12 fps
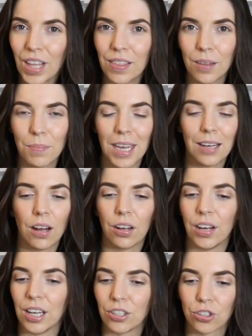the main
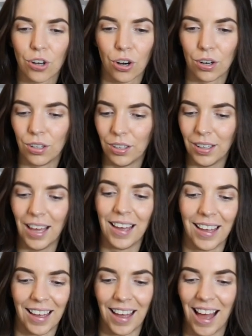unhinged girl,
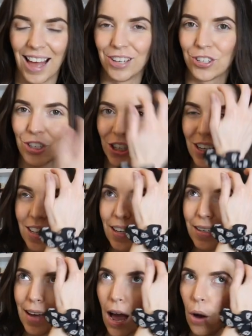and
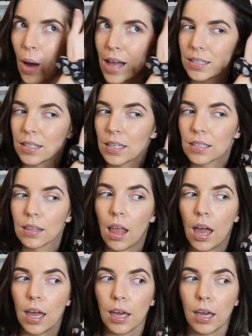she now has this
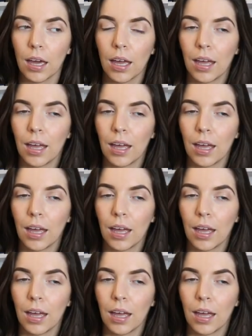like